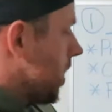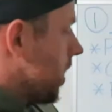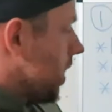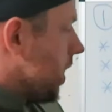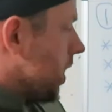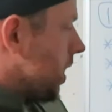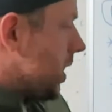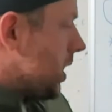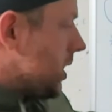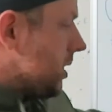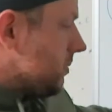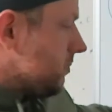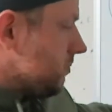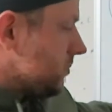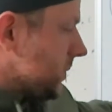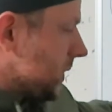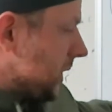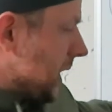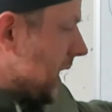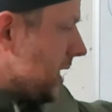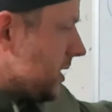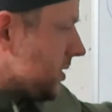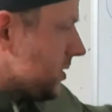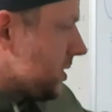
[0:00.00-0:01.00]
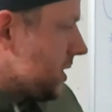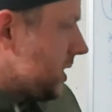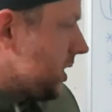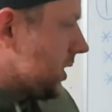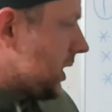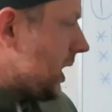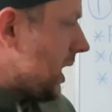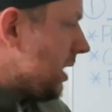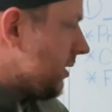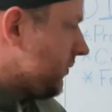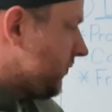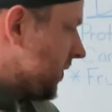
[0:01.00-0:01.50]
Lastly,
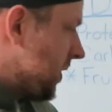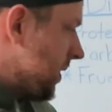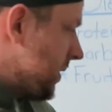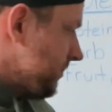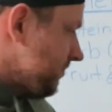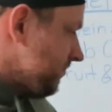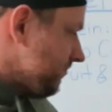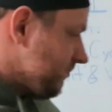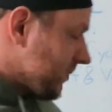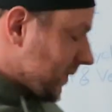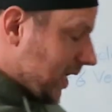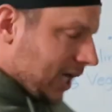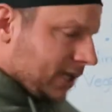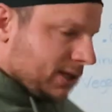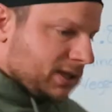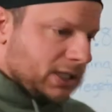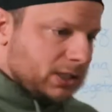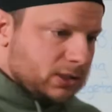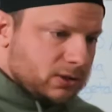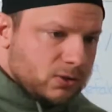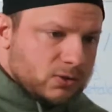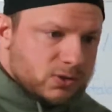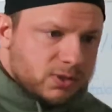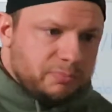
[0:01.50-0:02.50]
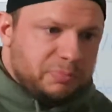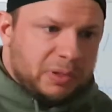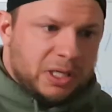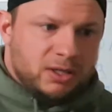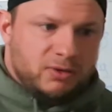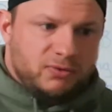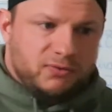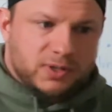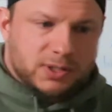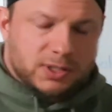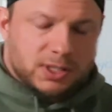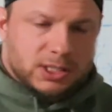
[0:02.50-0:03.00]
caffeine. I think there's a
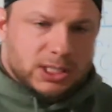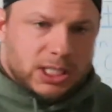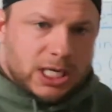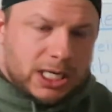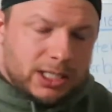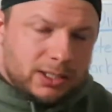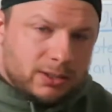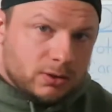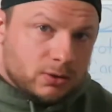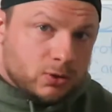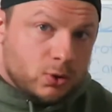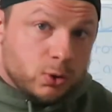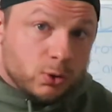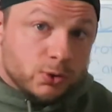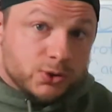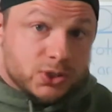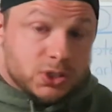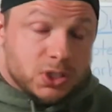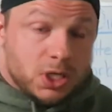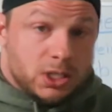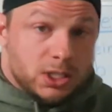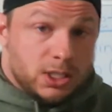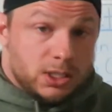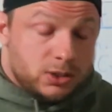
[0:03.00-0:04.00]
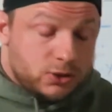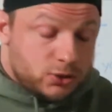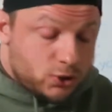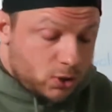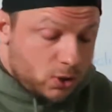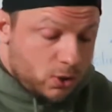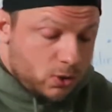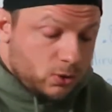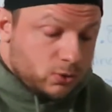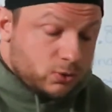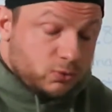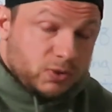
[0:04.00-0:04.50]
benefit to that.
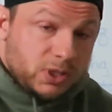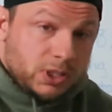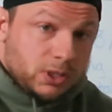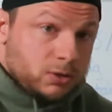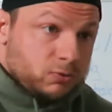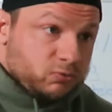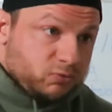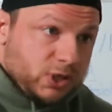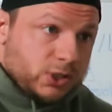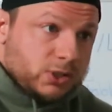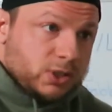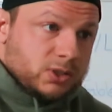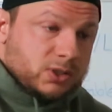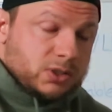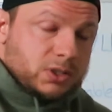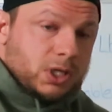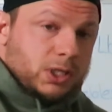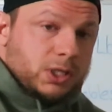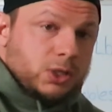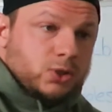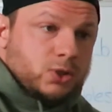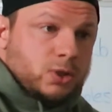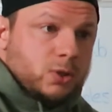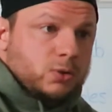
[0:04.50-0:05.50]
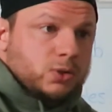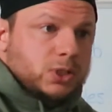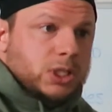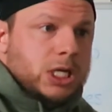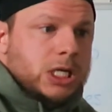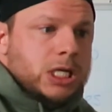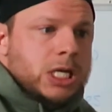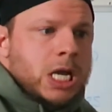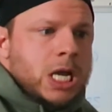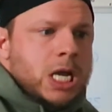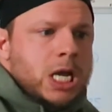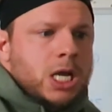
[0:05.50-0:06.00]
Recent study shows
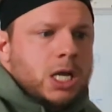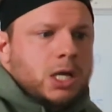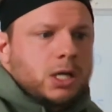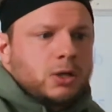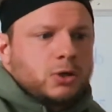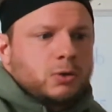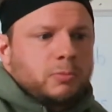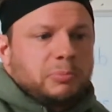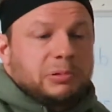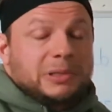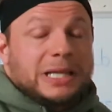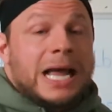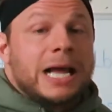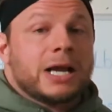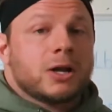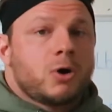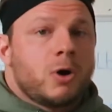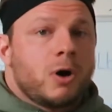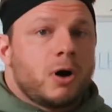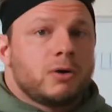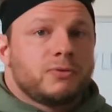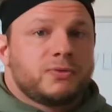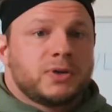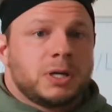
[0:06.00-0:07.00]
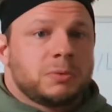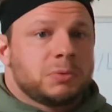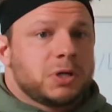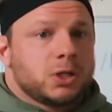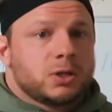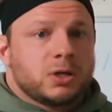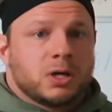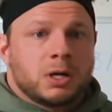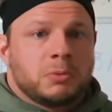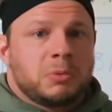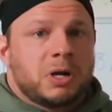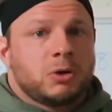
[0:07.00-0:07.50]
that black coffee, I'm
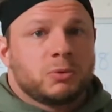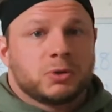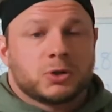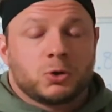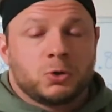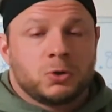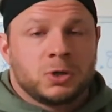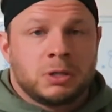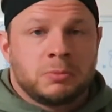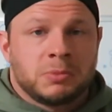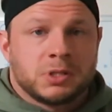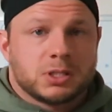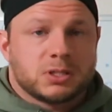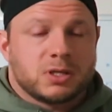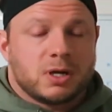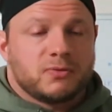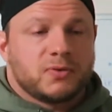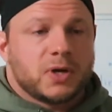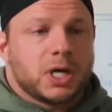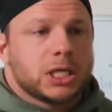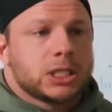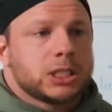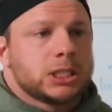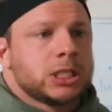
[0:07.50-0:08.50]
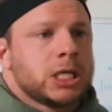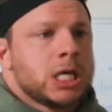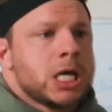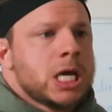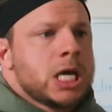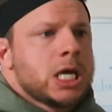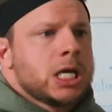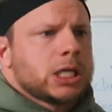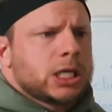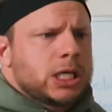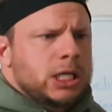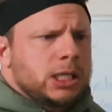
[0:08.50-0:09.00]
not talking about with cream and stuff
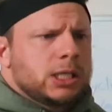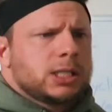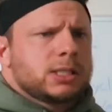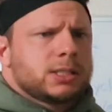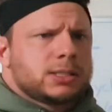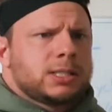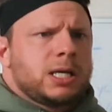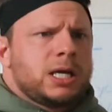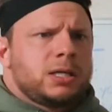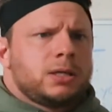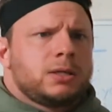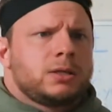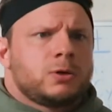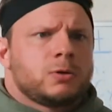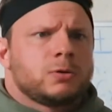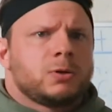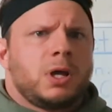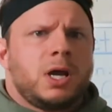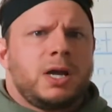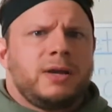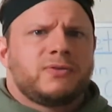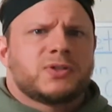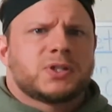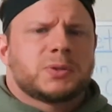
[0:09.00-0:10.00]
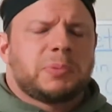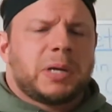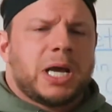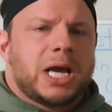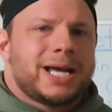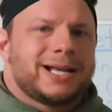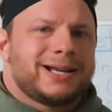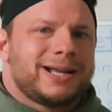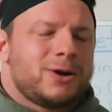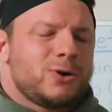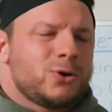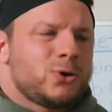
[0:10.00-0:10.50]
added, can extend your
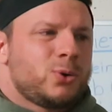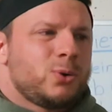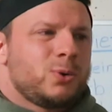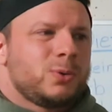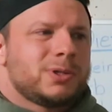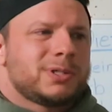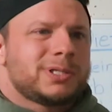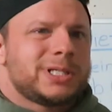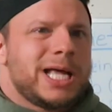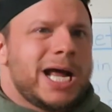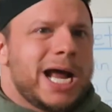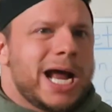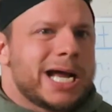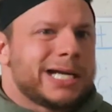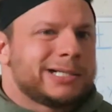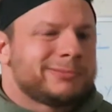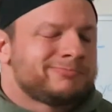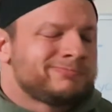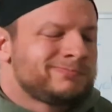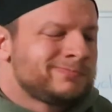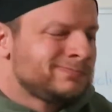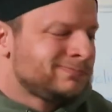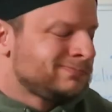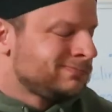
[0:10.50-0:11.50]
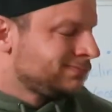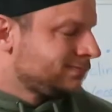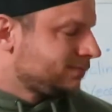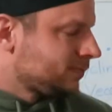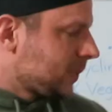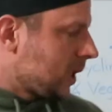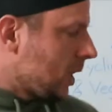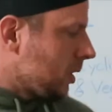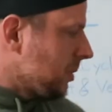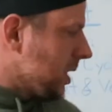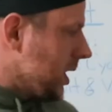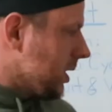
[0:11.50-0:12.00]
lifespan. How cool is that?
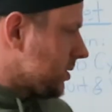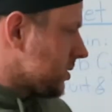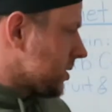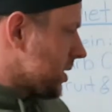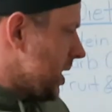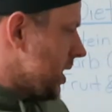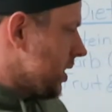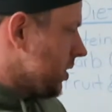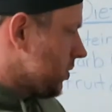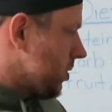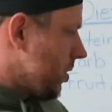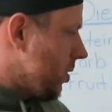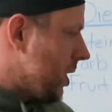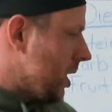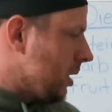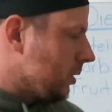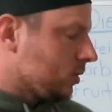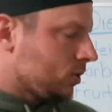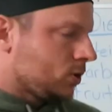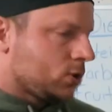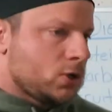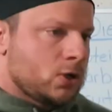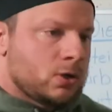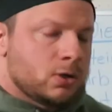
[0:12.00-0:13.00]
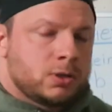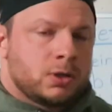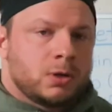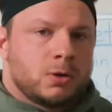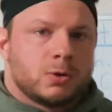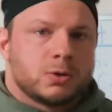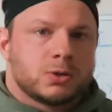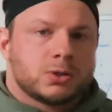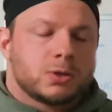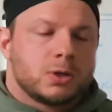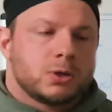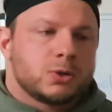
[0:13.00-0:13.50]
Now, I'm not saying go out
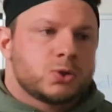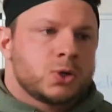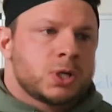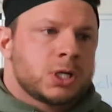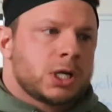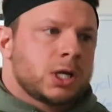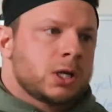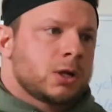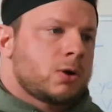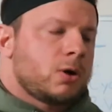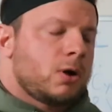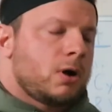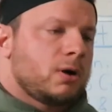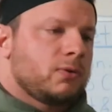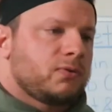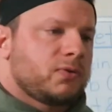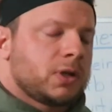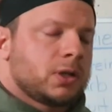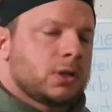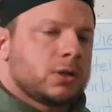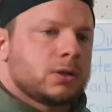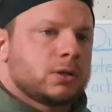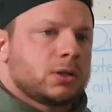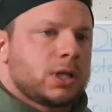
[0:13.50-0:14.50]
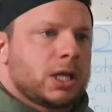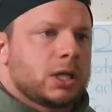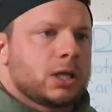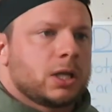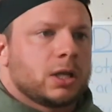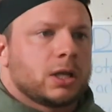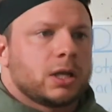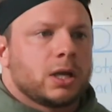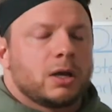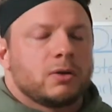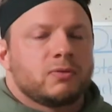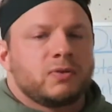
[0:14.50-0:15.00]
and start drinking coffee and
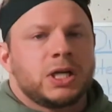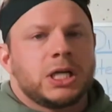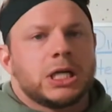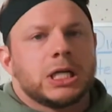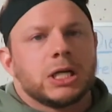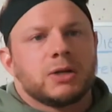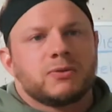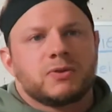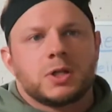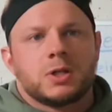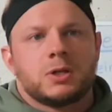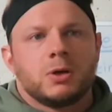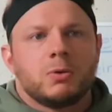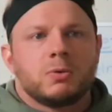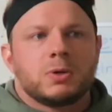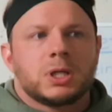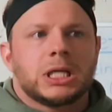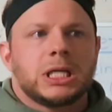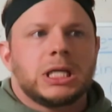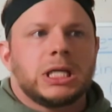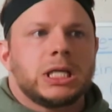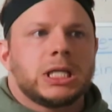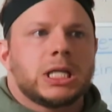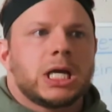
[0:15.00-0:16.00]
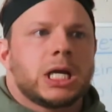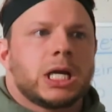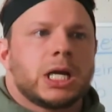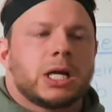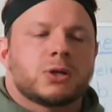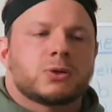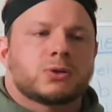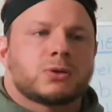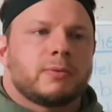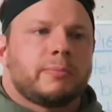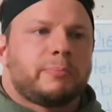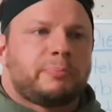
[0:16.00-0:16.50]
taking caffeine. If you don't need that
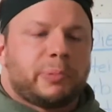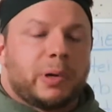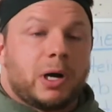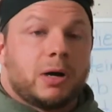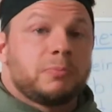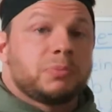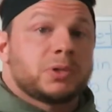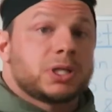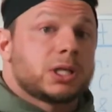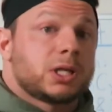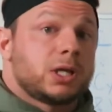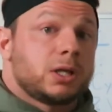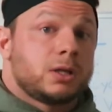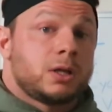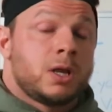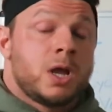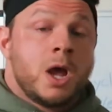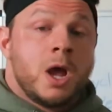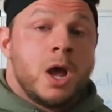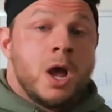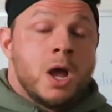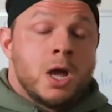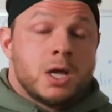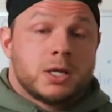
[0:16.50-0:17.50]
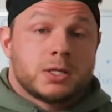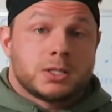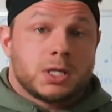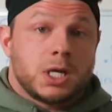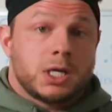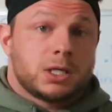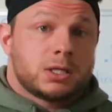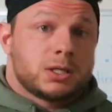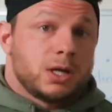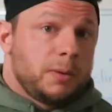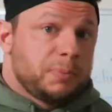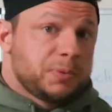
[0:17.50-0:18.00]
extra bump to get
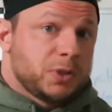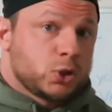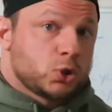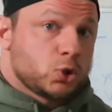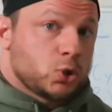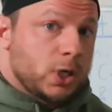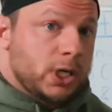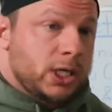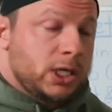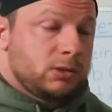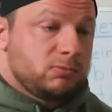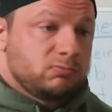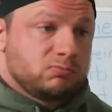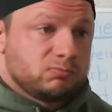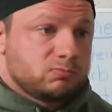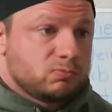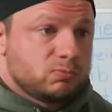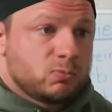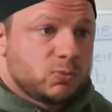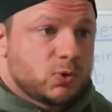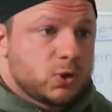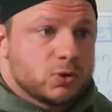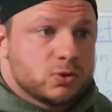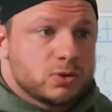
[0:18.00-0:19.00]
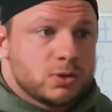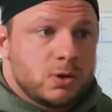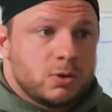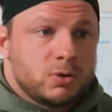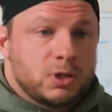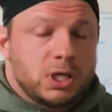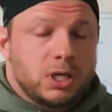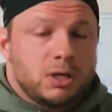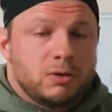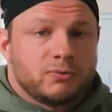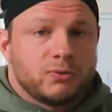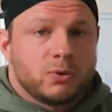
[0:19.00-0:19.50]
psyched up to train, there's no
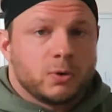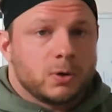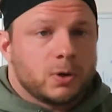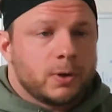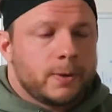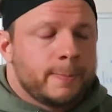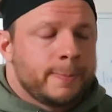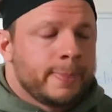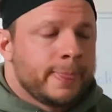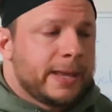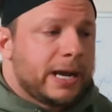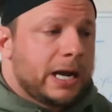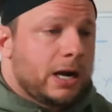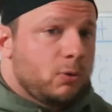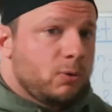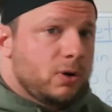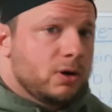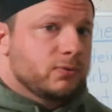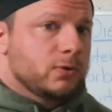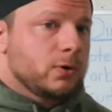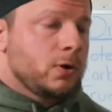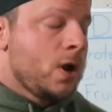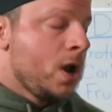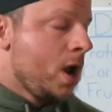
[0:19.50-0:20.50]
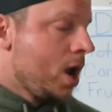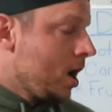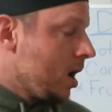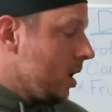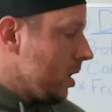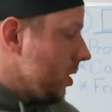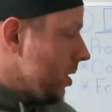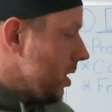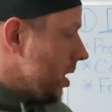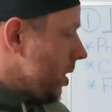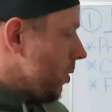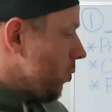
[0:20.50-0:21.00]
need for it.
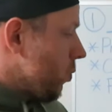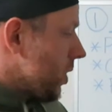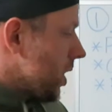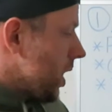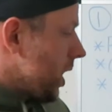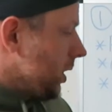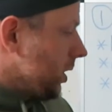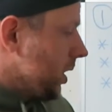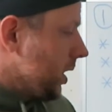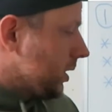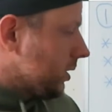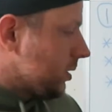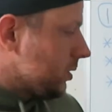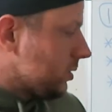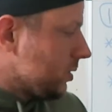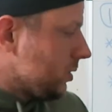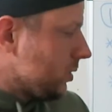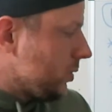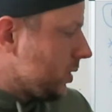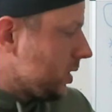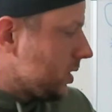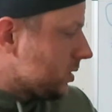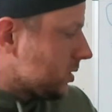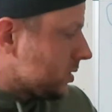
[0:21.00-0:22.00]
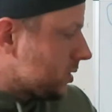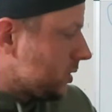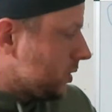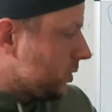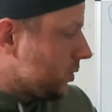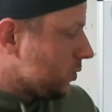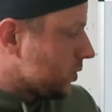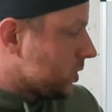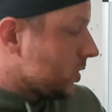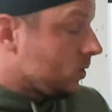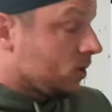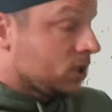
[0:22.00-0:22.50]
However, what I like to do is
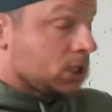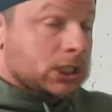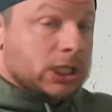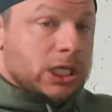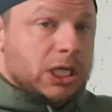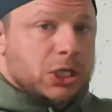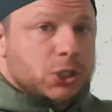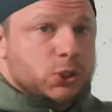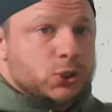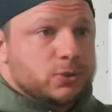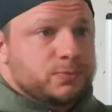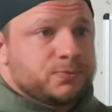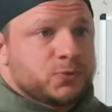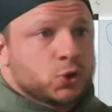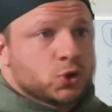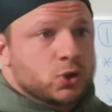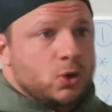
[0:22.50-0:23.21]
use it on occasion.